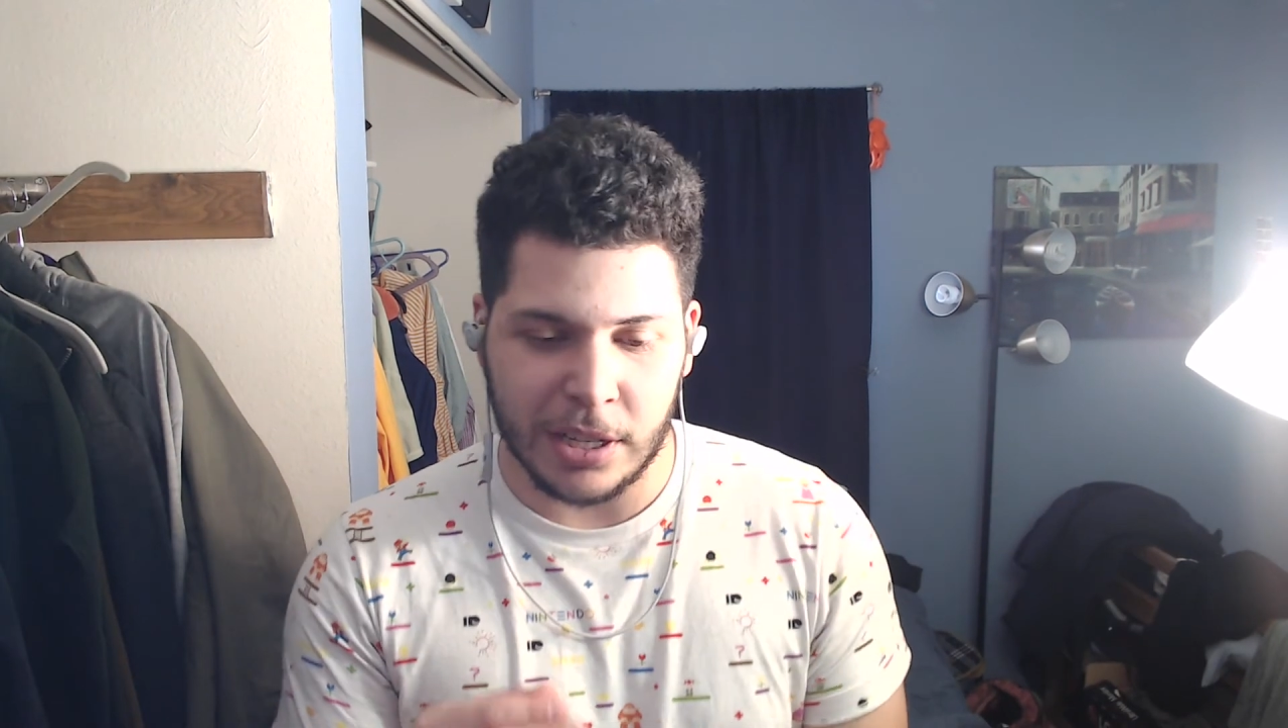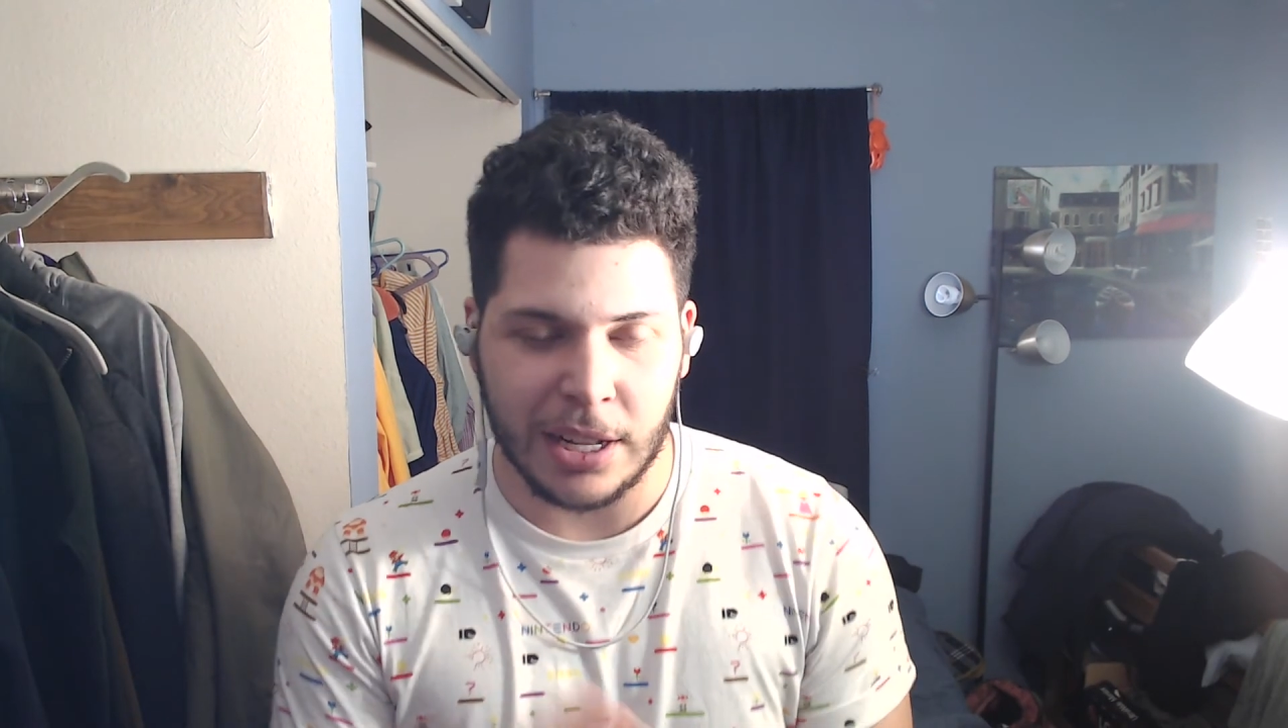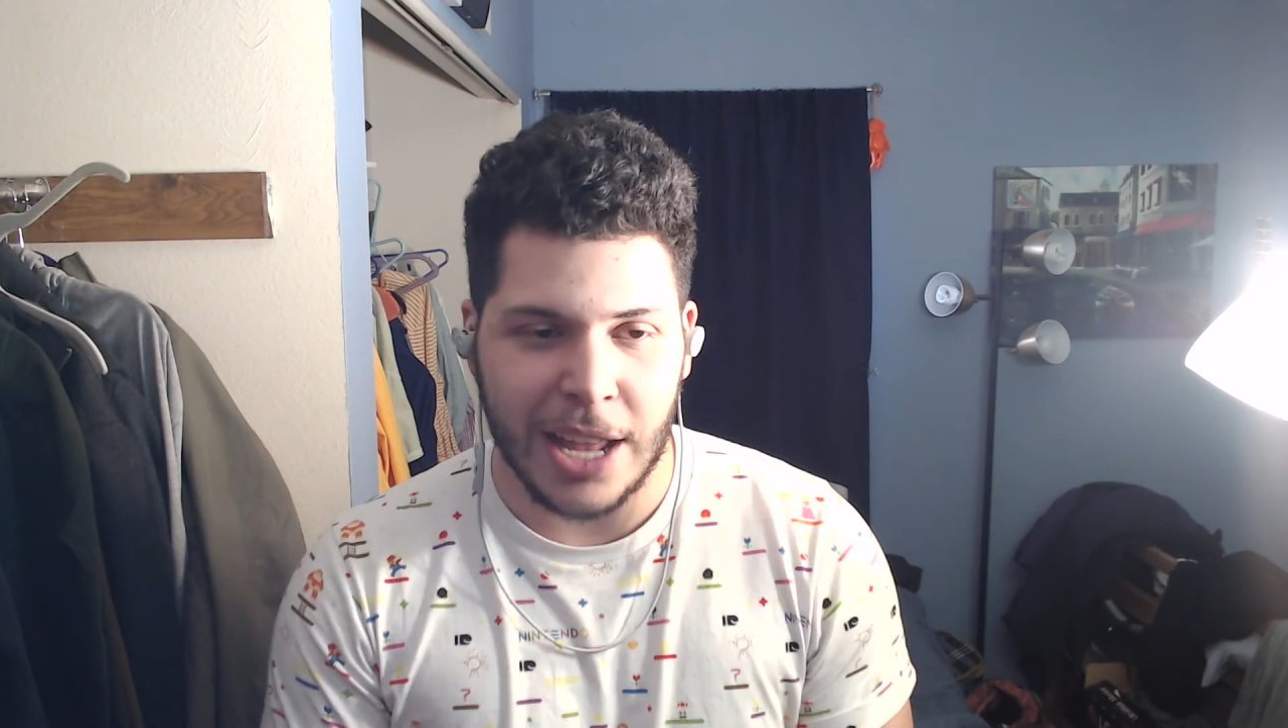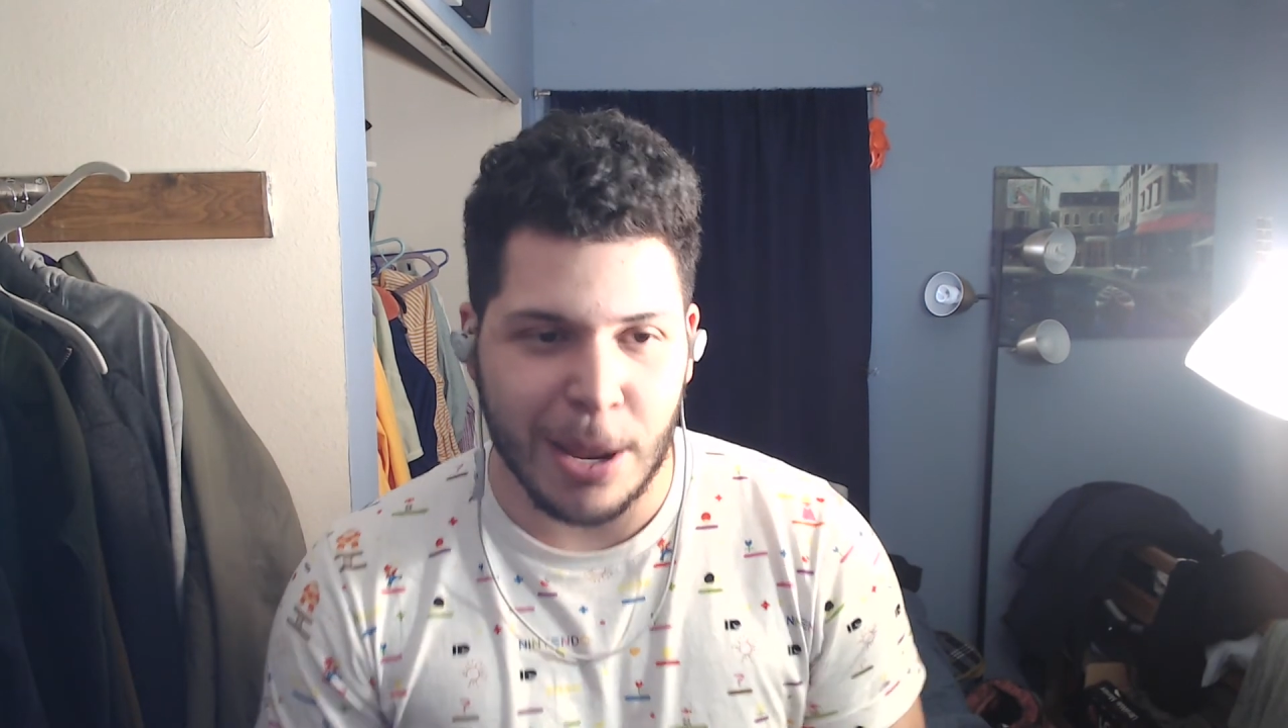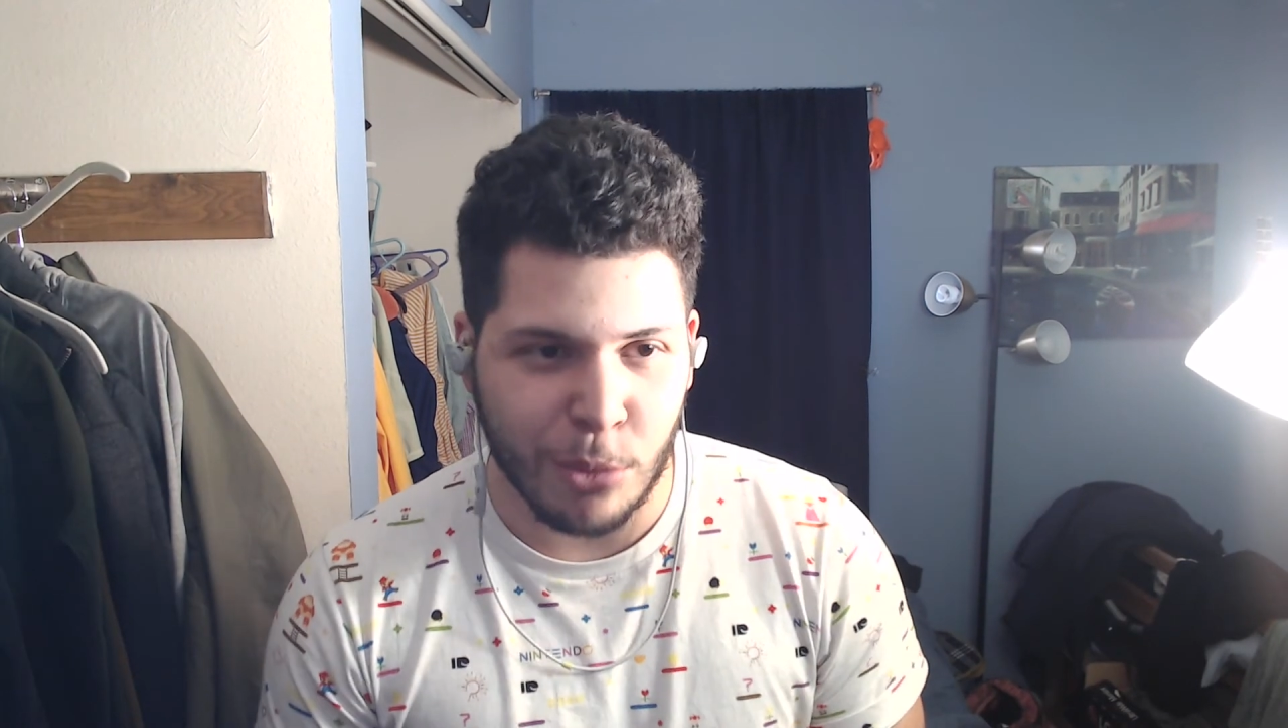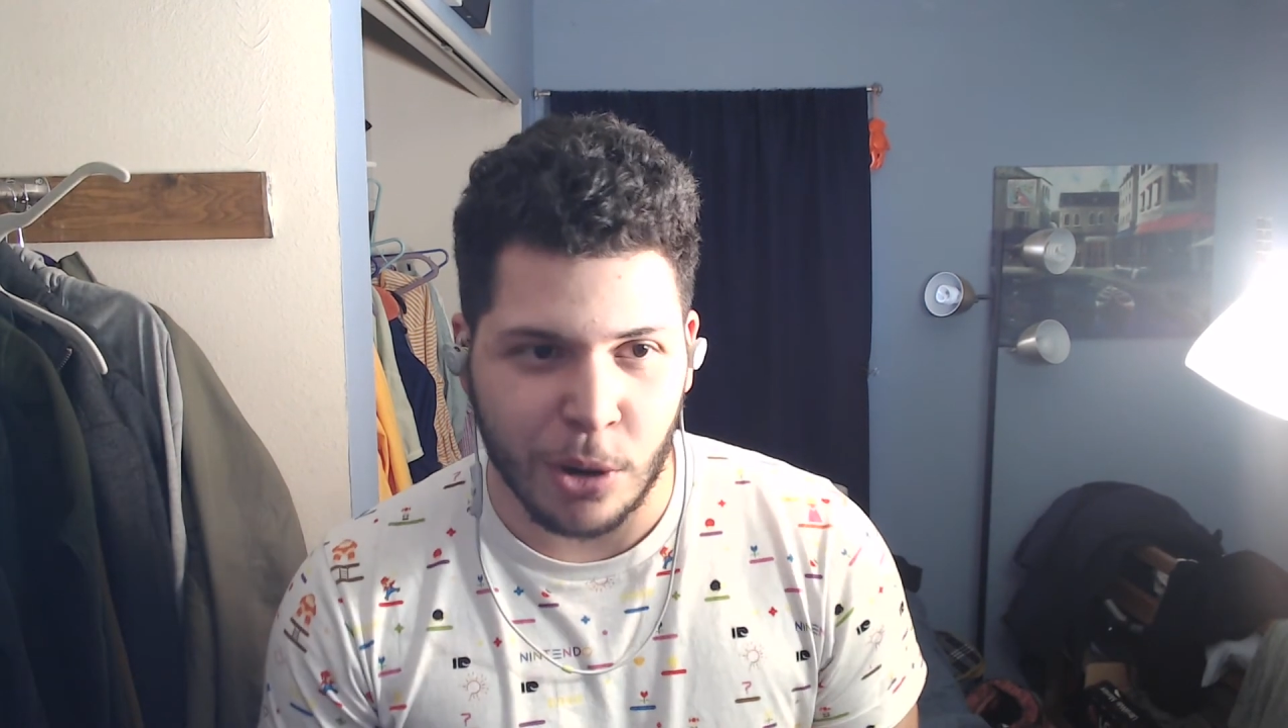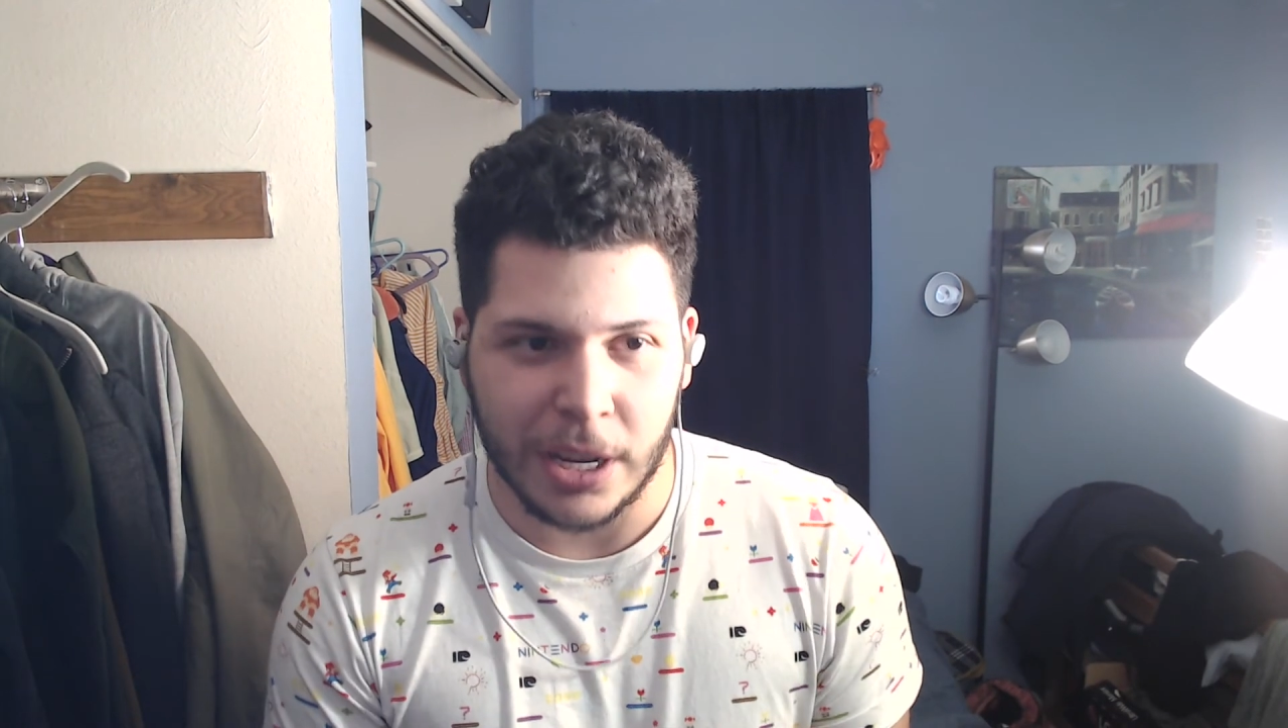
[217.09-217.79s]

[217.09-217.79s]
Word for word: a lot more.